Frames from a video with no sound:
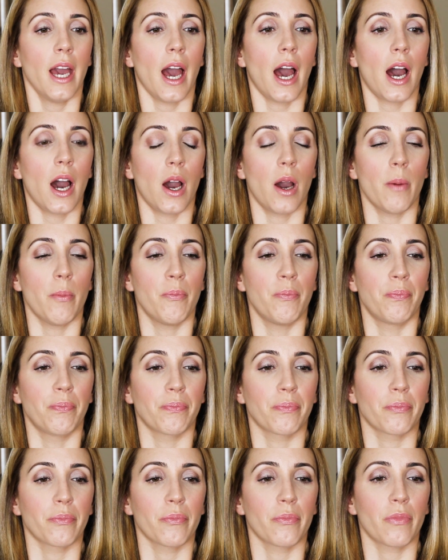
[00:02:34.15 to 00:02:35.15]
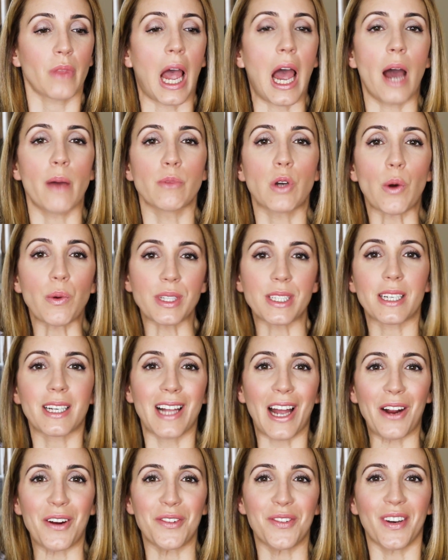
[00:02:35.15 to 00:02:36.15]
I'm going to
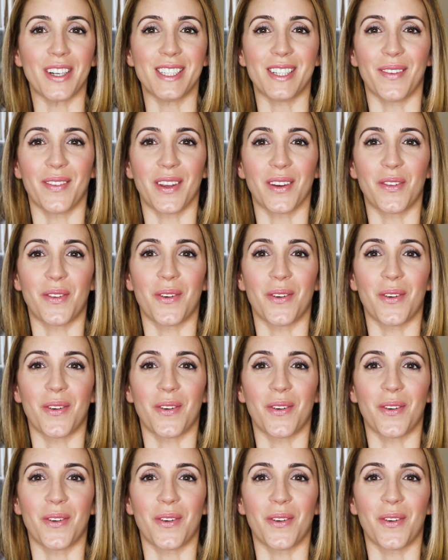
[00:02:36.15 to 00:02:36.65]
clarify something